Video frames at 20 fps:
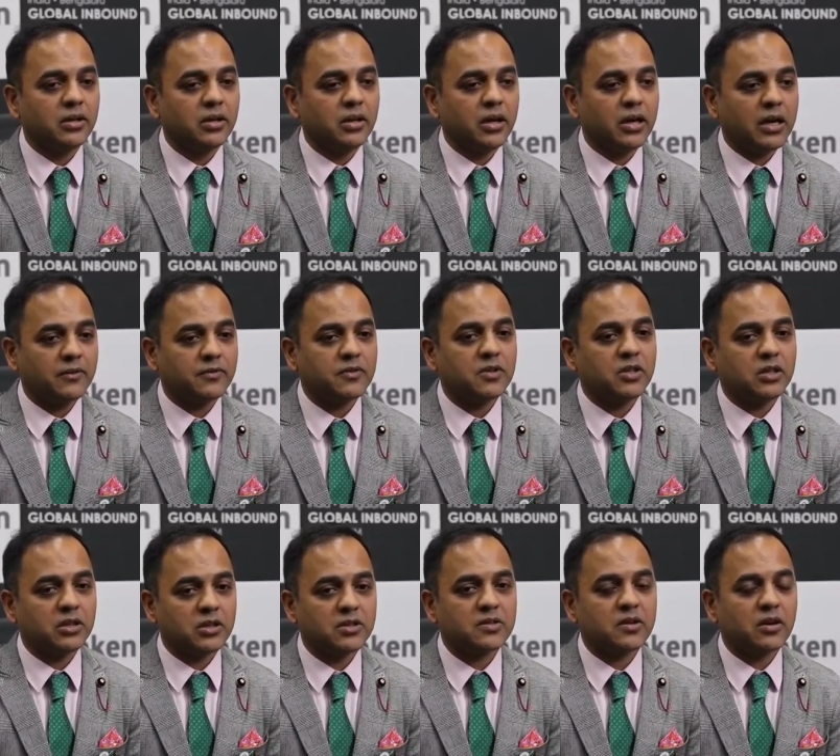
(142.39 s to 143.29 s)
I've seen
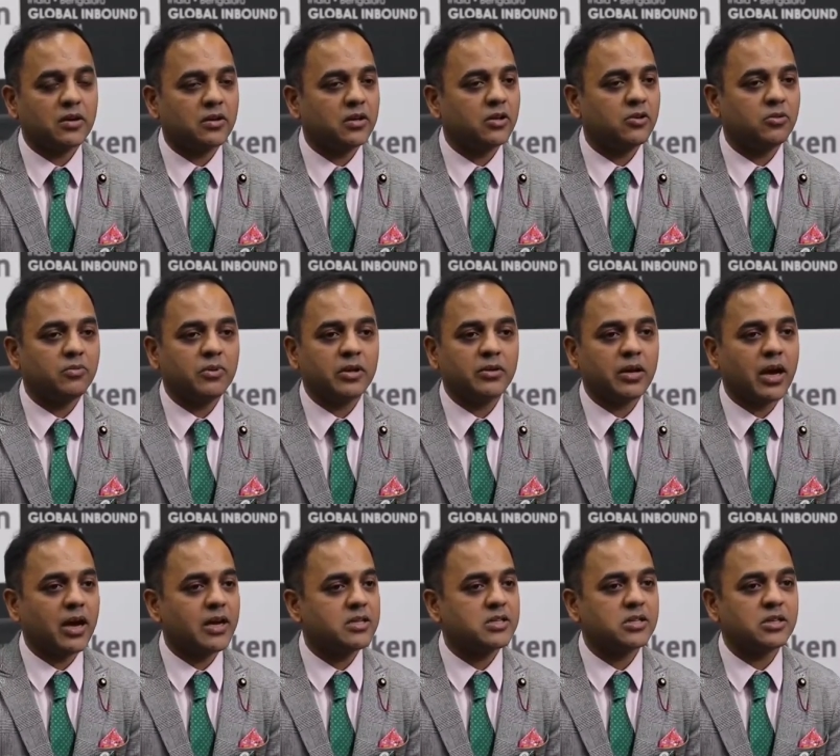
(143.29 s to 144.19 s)
this country to be
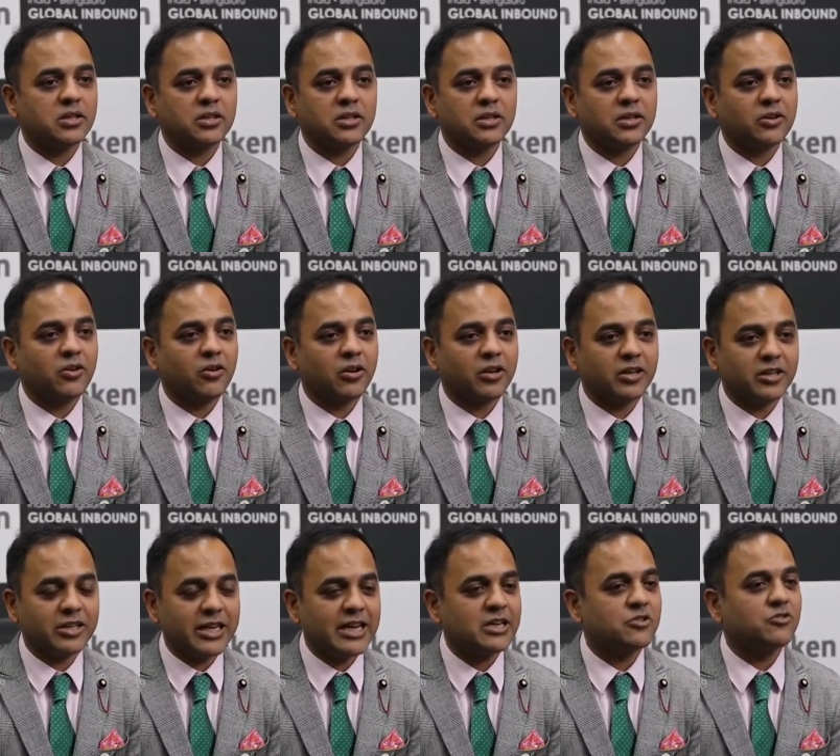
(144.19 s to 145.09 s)
hygienic on a
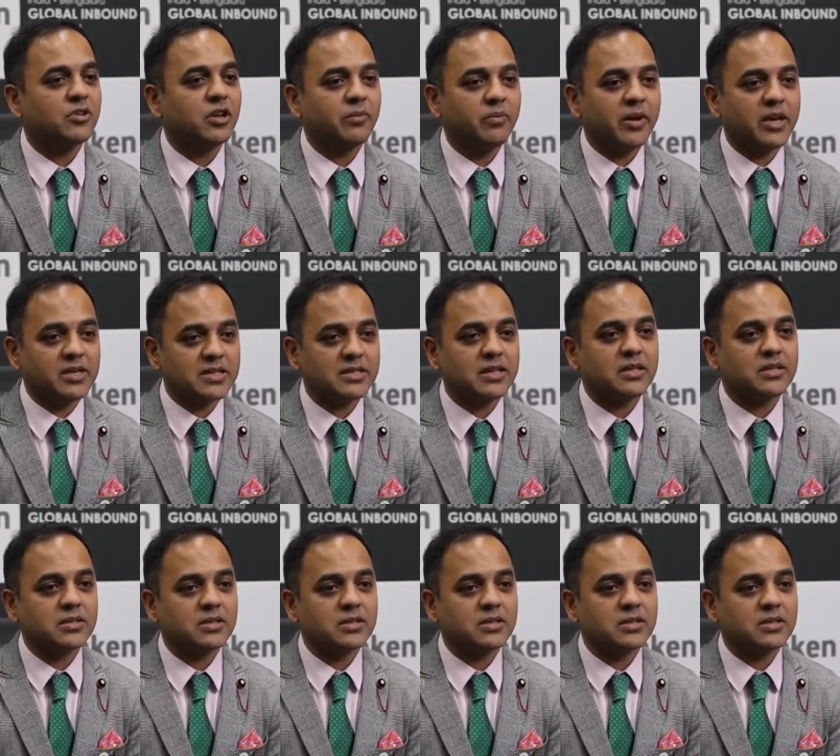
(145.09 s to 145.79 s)
day-to-day basis.